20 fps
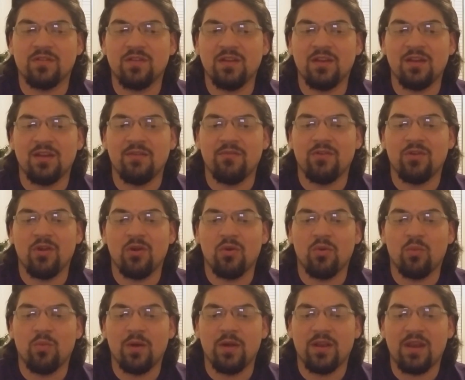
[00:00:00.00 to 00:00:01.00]
He didn't even know
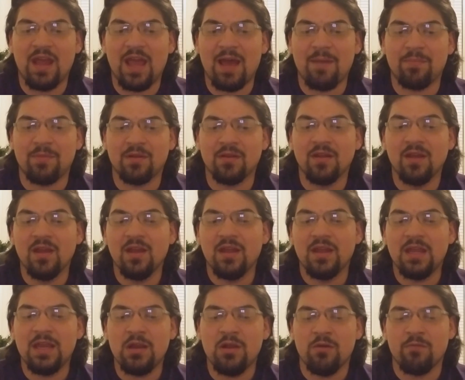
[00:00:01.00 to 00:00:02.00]
what had happened.
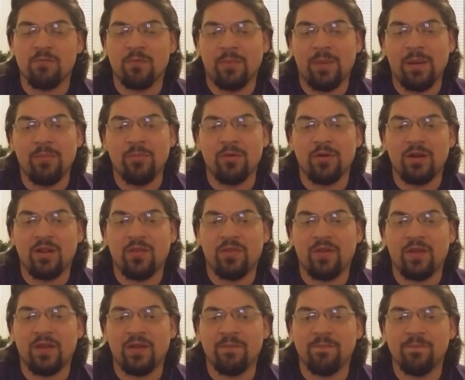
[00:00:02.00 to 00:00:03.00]
He couldn't remember
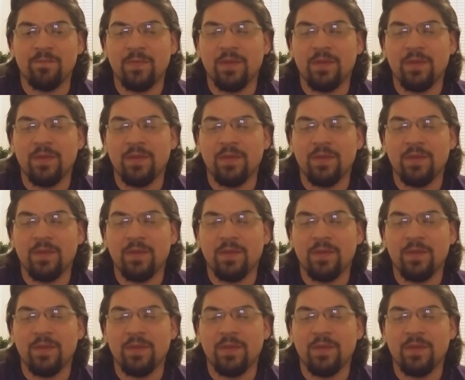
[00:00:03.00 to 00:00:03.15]
anything.